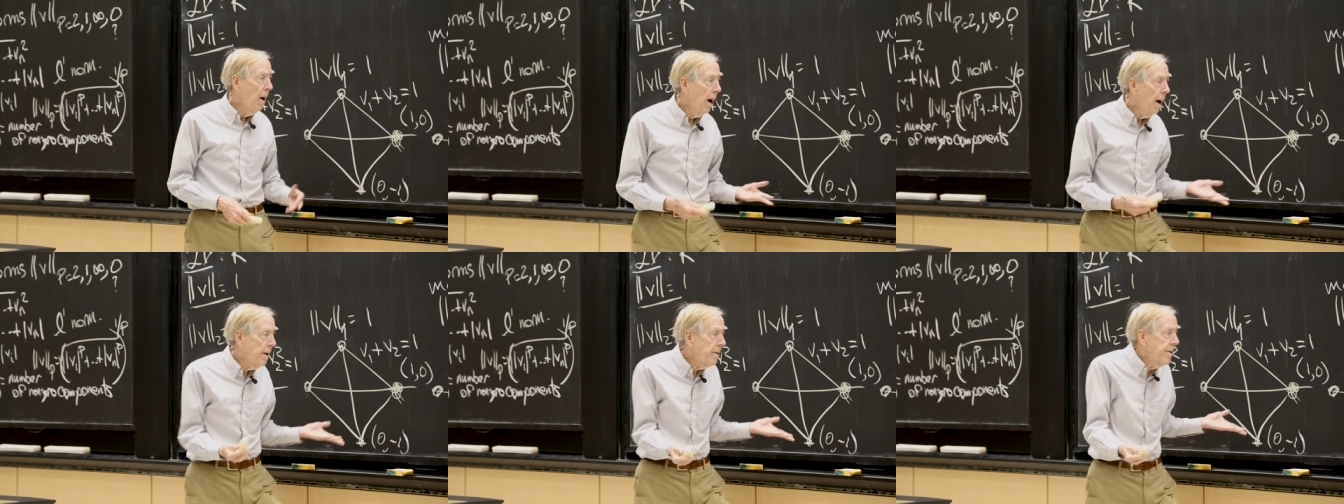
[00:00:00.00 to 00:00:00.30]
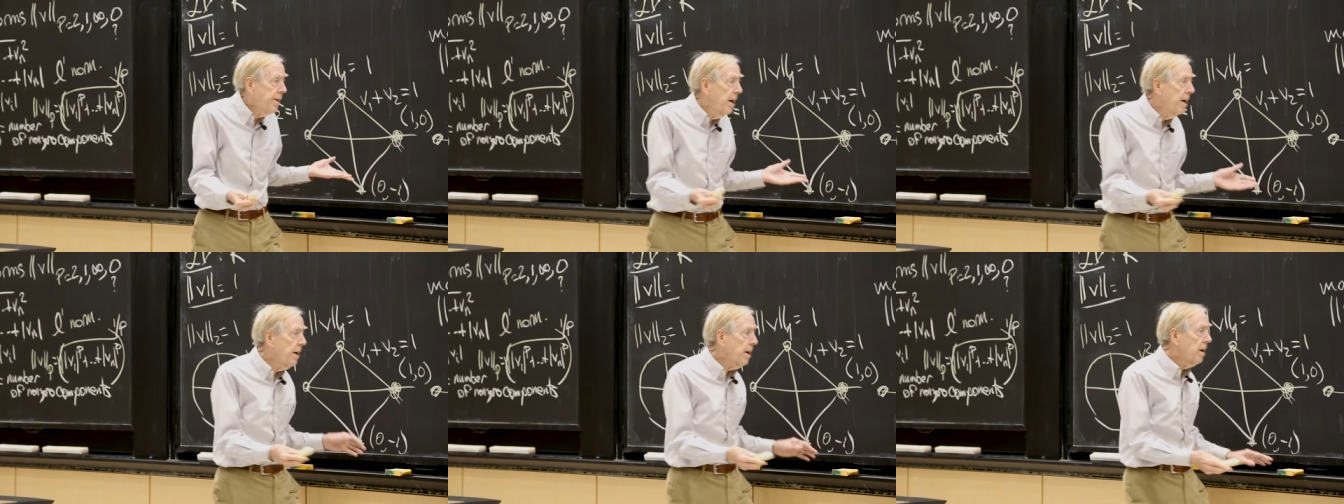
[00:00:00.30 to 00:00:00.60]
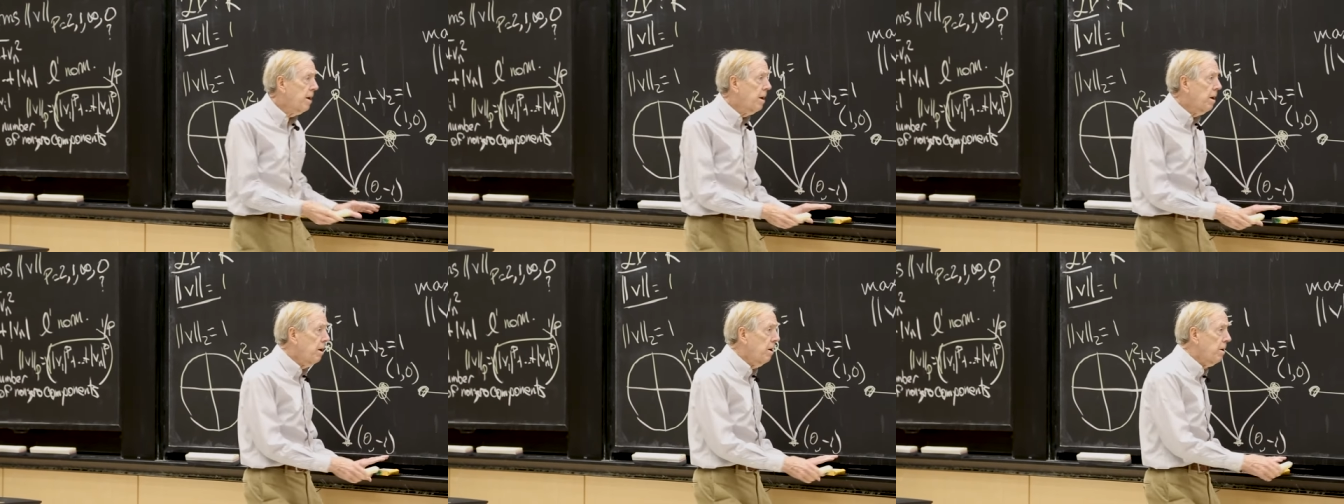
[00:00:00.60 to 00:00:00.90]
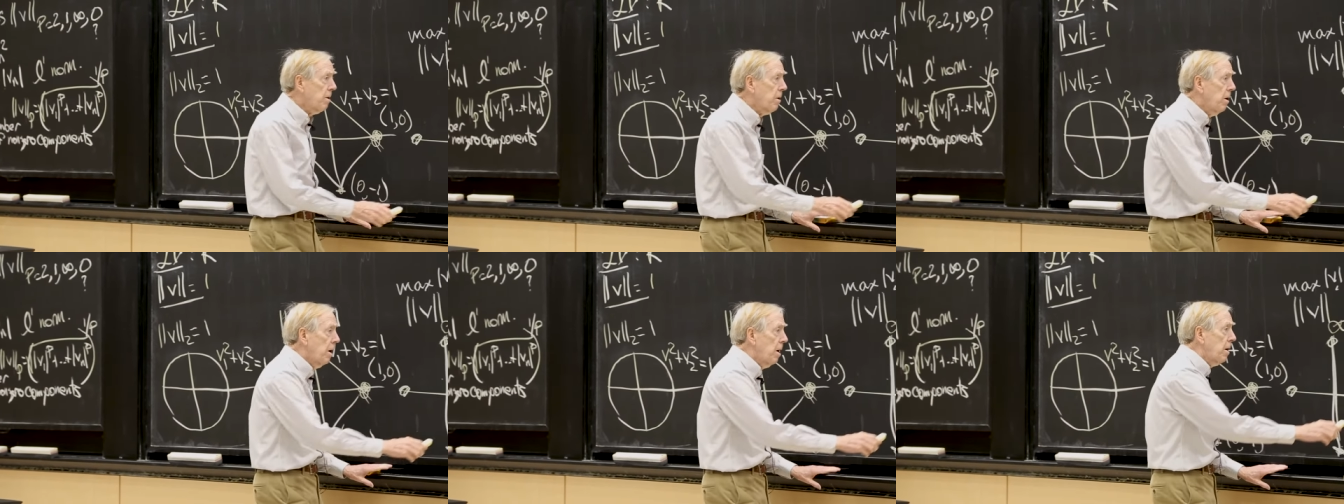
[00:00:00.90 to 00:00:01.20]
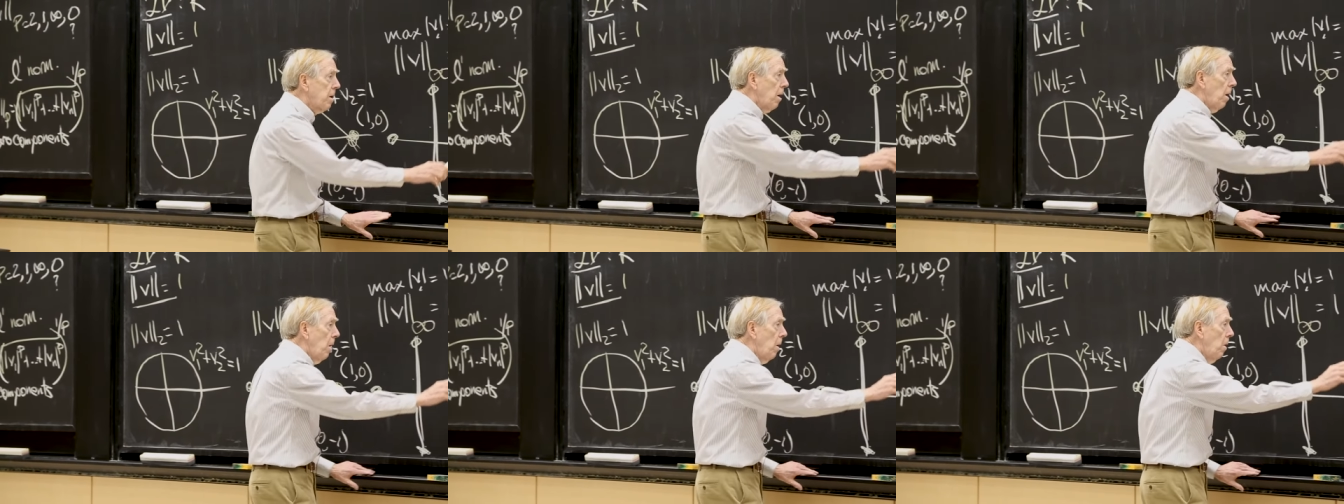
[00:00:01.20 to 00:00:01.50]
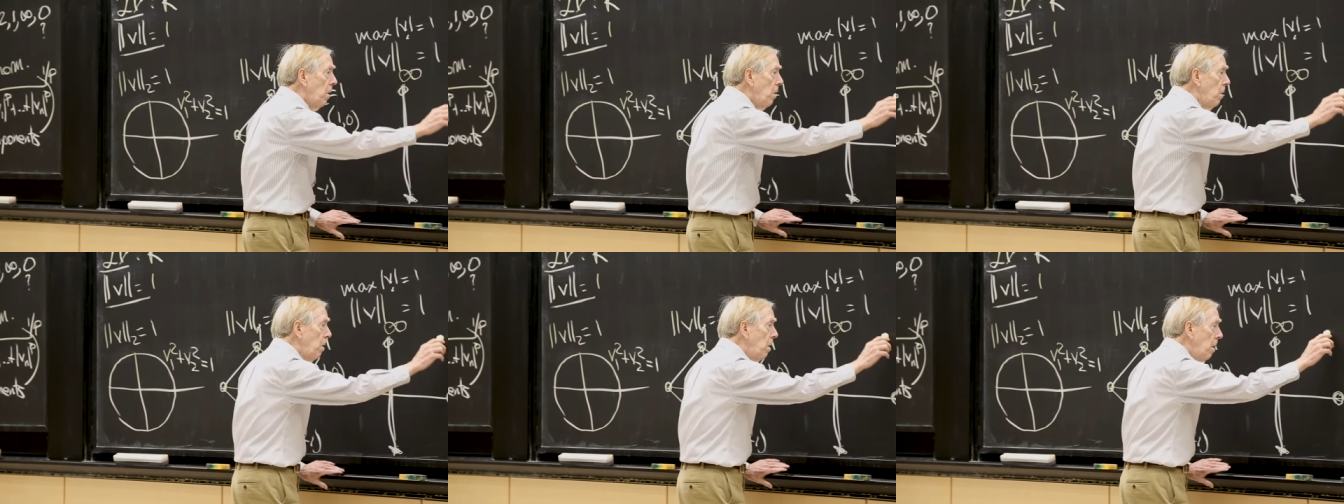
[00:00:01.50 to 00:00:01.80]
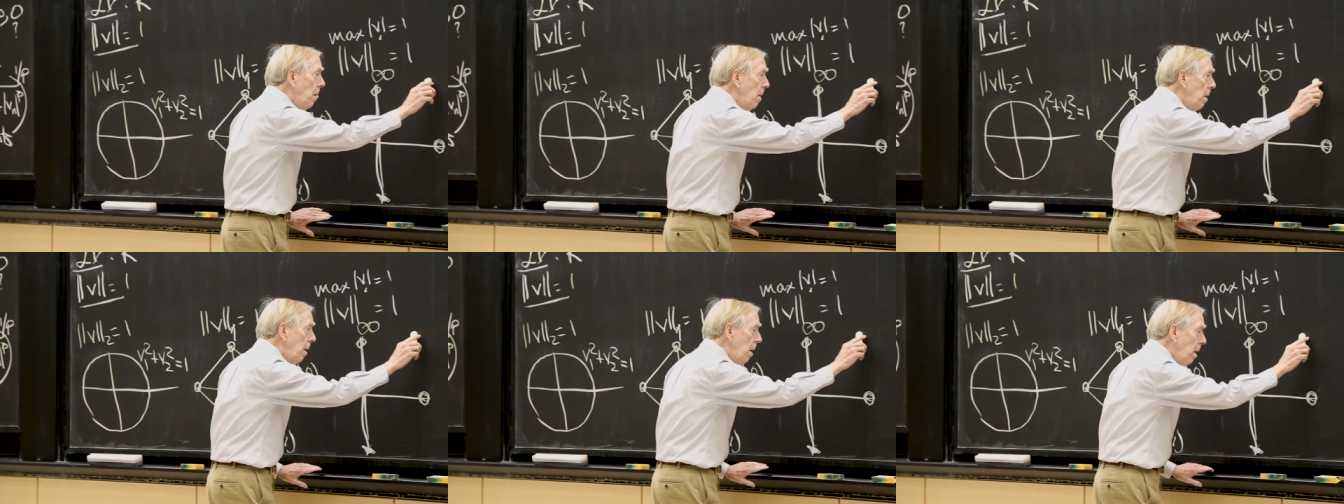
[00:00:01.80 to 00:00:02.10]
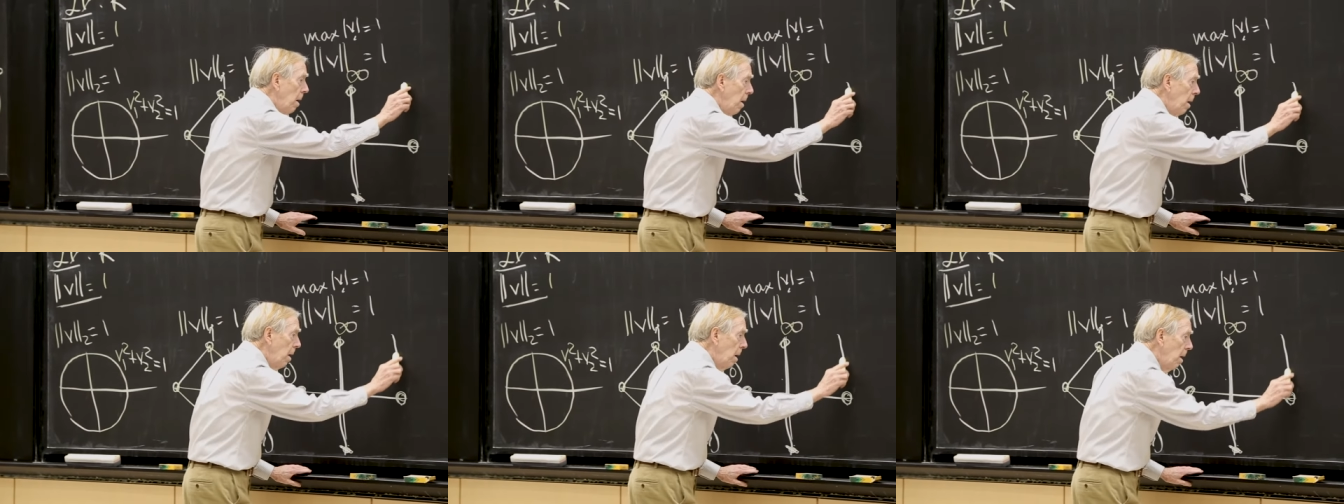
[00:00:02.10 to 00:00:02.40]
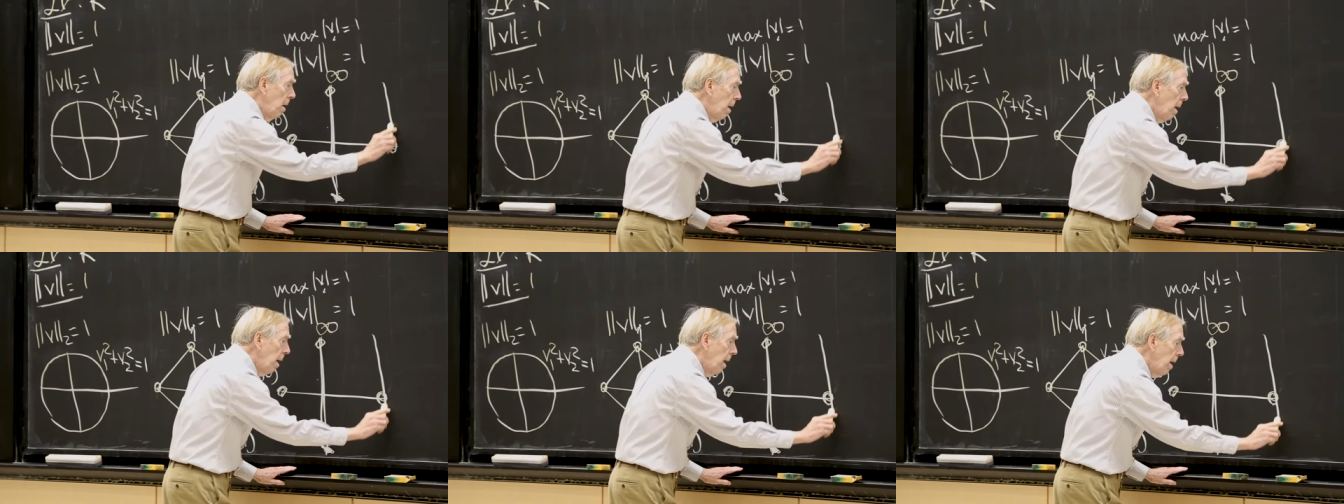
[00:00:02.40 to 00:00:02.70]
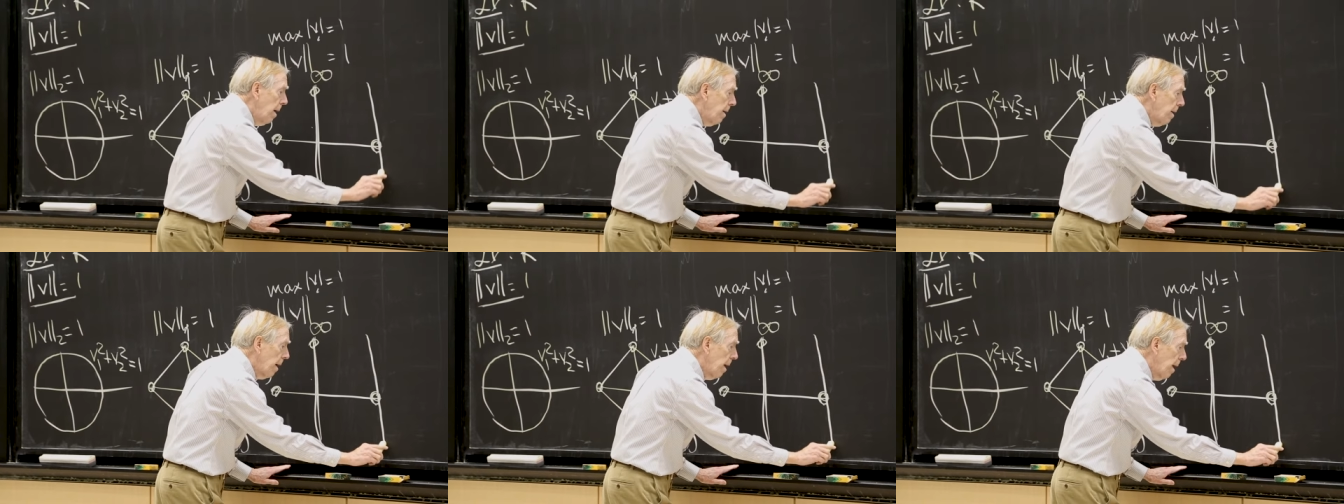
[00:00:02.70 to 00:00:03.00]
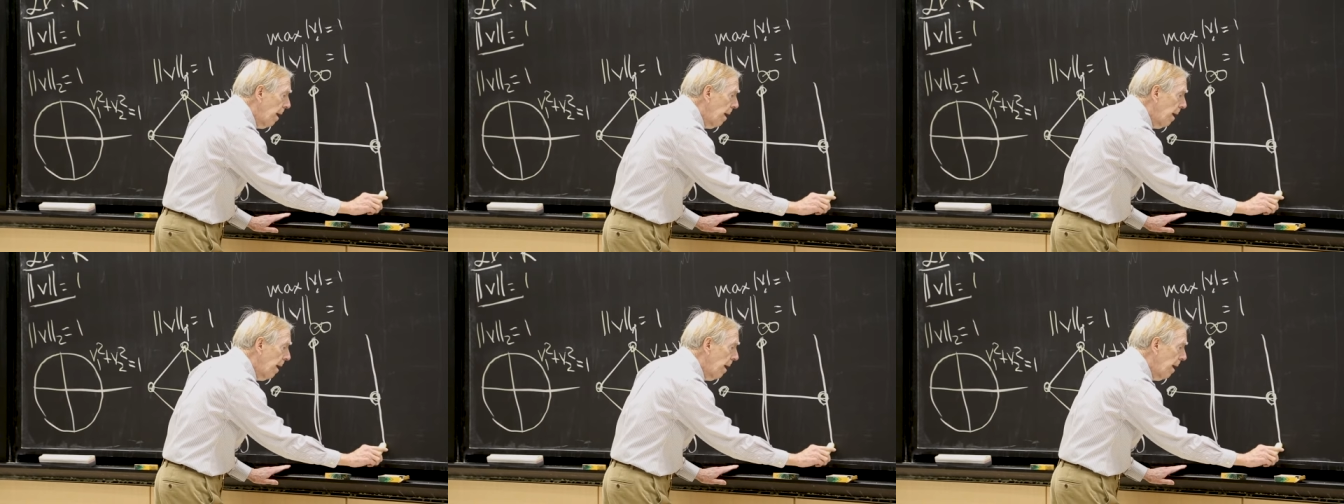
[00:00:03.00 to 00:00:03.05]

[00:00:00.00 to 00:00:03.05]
I think you're going to go, I,